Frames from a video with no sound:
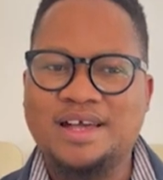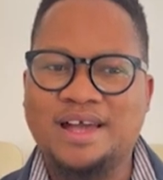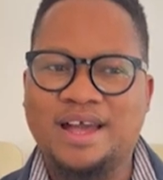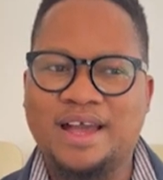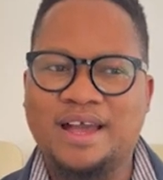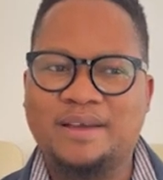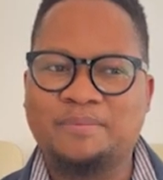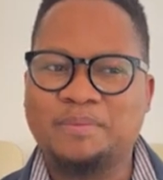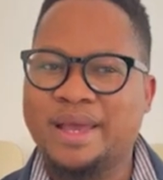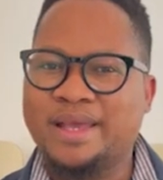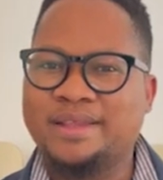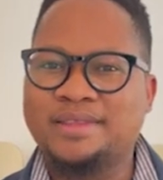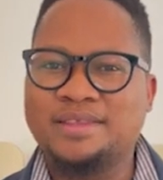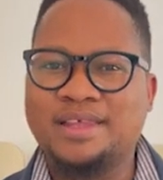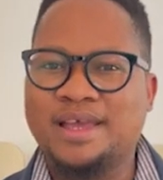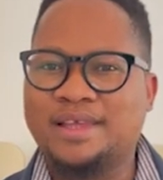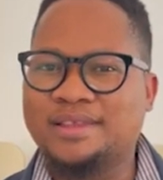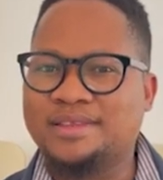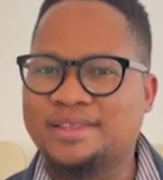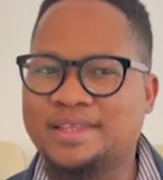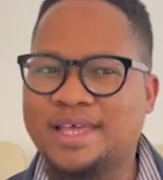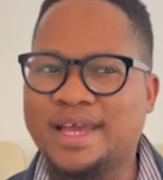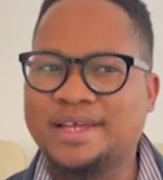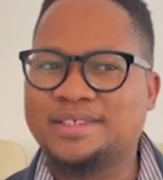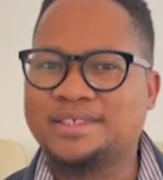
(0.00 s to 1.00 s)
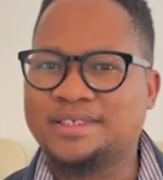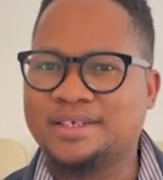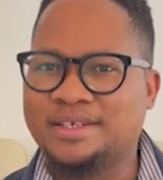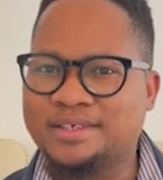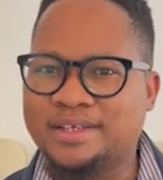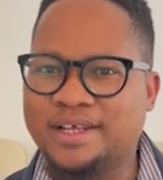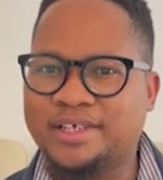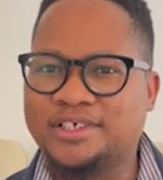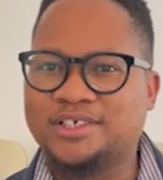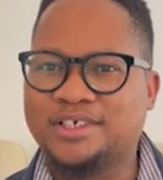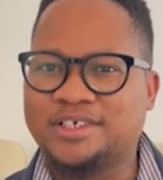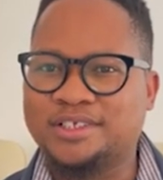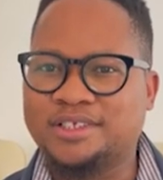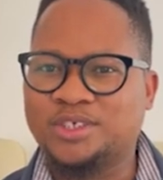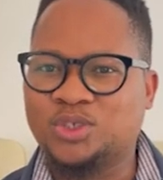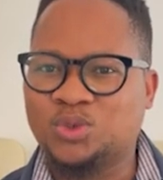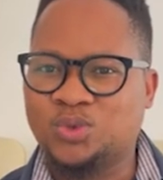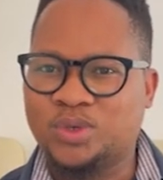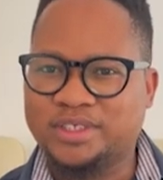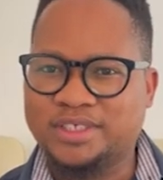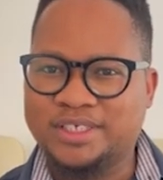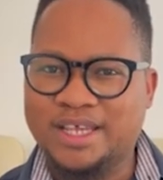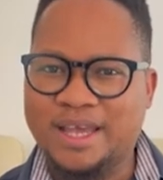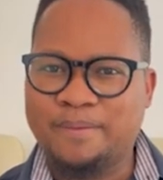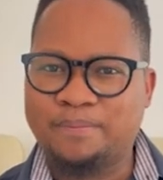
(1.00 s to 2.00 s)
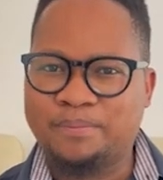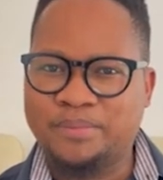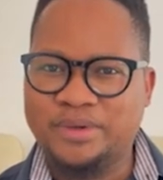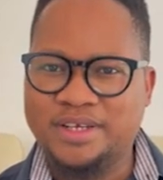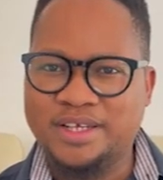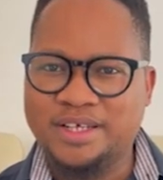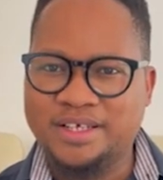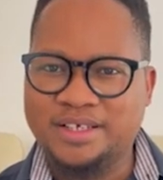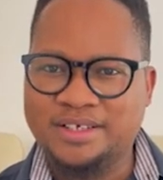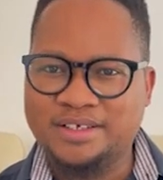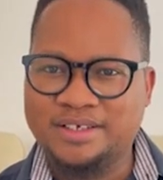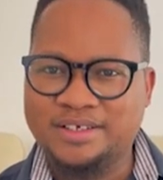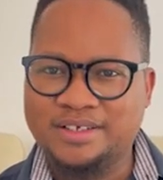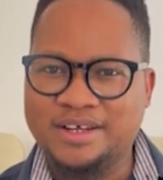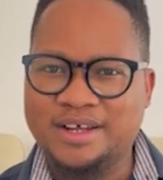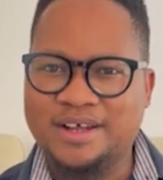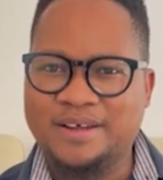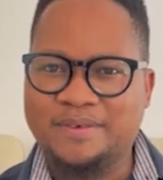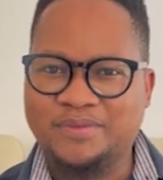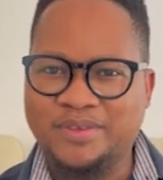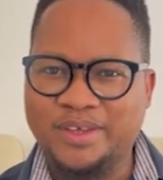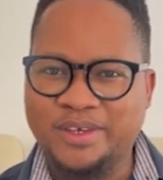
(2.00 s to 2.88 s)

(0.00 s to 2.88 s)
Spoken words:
and that in a nutshell is what's happening.